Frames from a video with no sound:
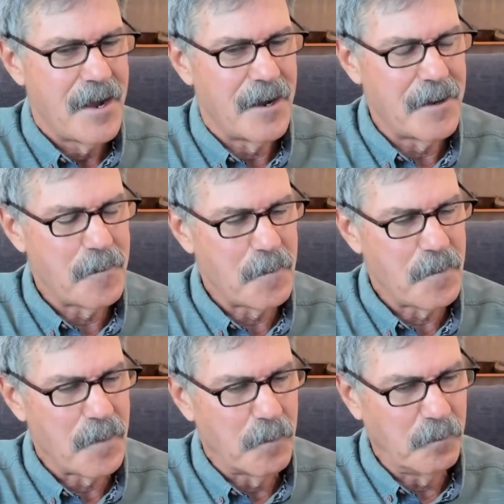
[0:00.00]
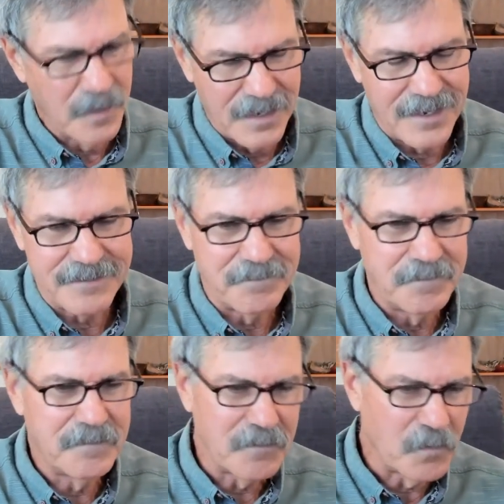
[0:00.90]
Um, but
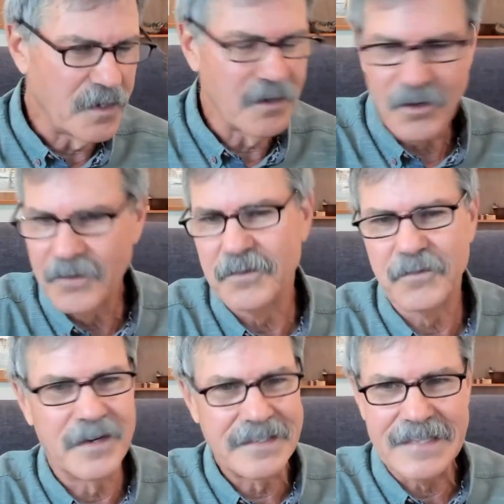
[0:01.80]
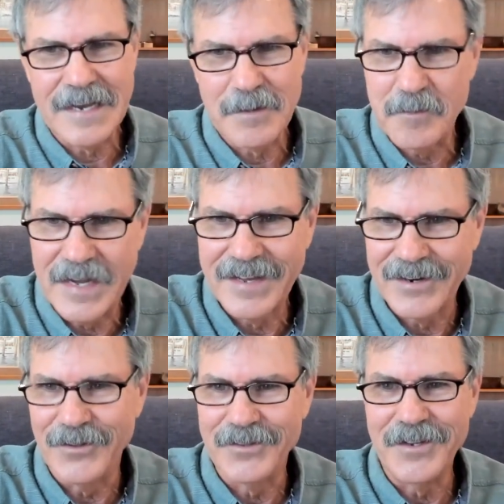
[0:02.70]
we all fight that
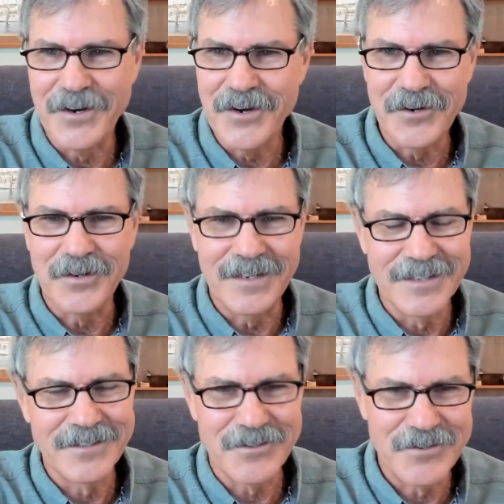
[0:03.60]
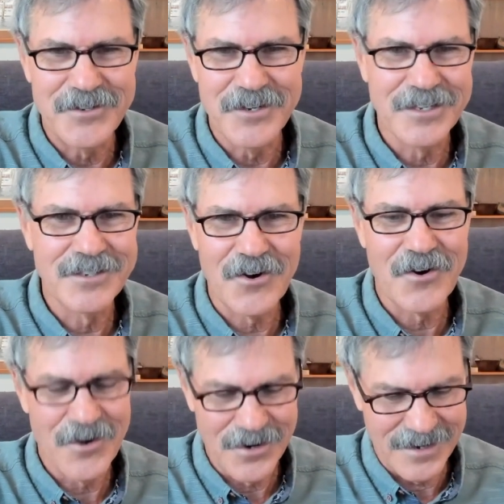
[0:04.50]
battle you know it's just
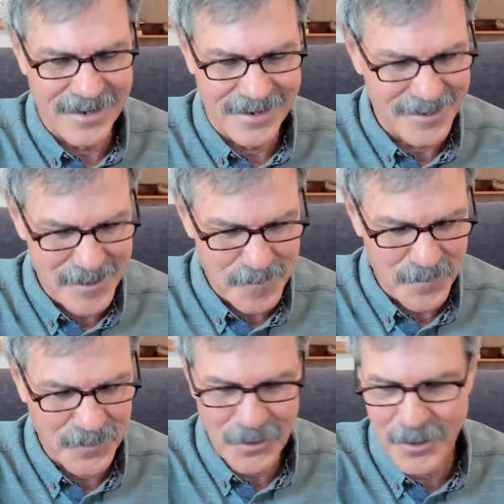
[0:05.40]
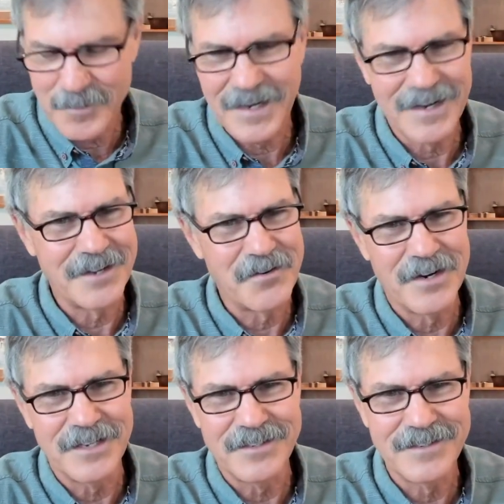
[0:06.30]
hard um,
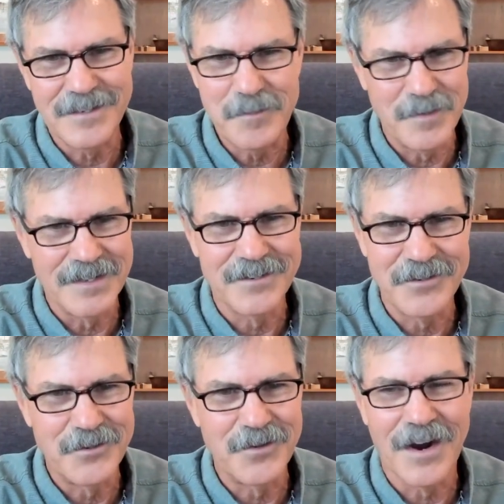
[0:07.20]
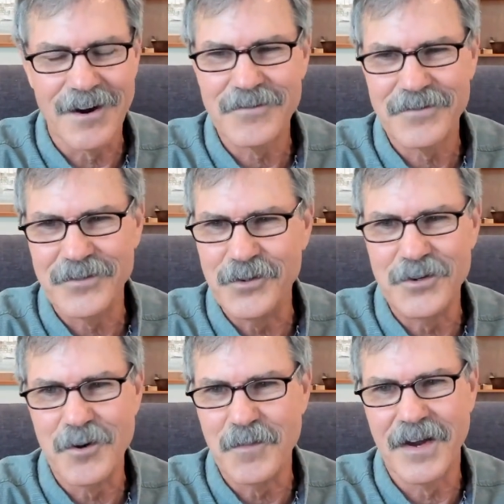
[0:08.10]
carbohydrates seep into our food
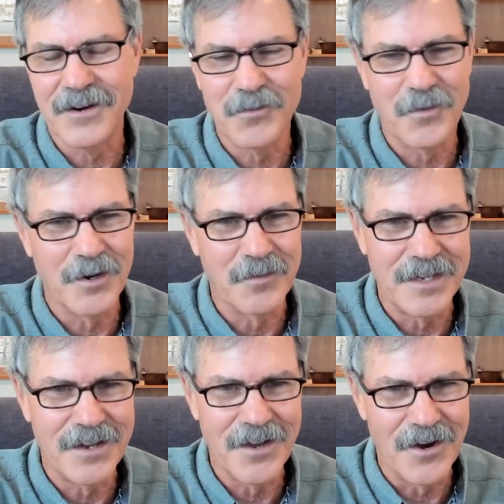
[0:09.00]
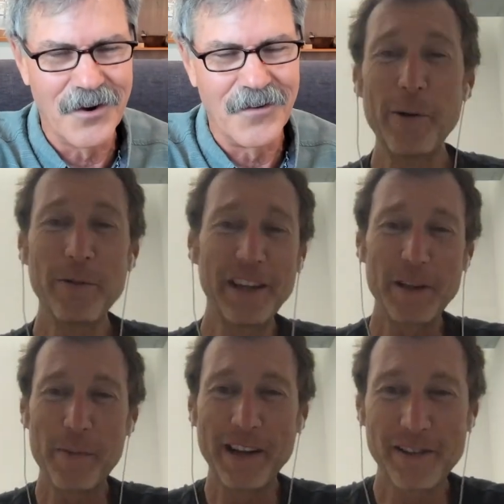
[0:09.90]
no matter where we go don't
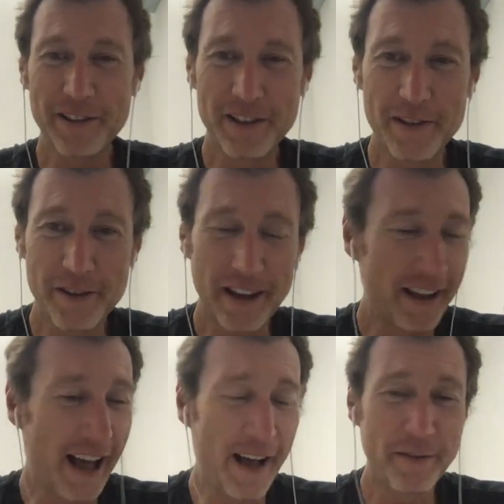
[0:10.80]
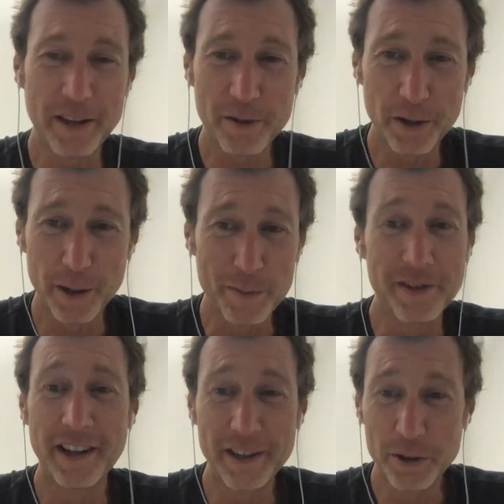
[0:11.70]
think the message is have these herbs
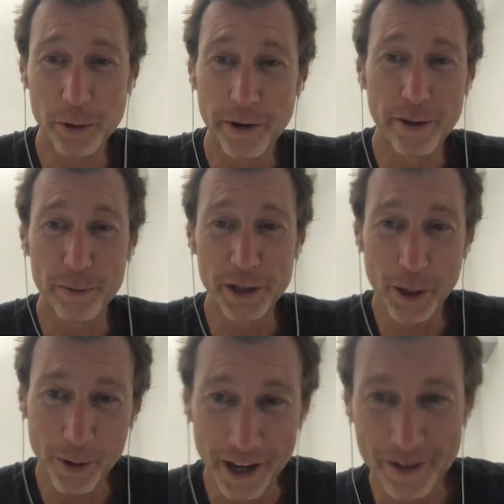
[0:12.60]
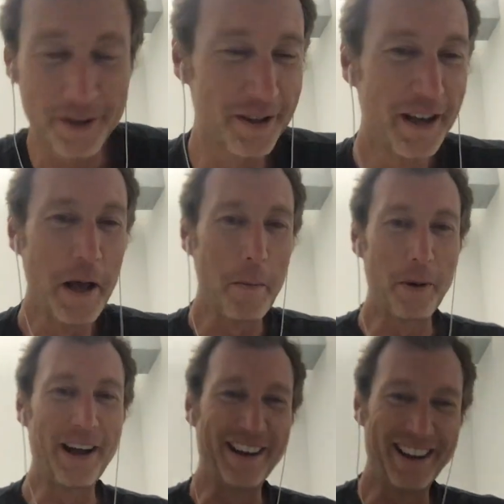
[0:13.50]
and then enjoy three donuts
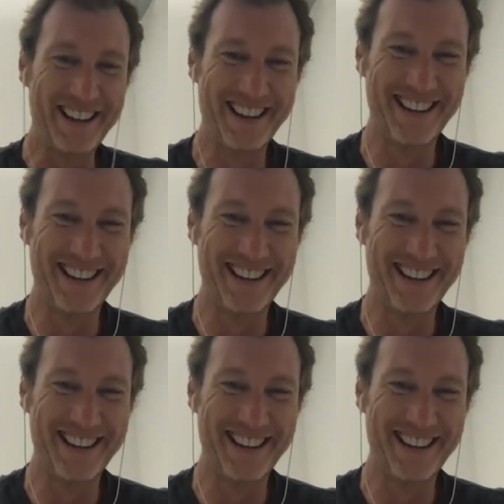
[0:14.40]
but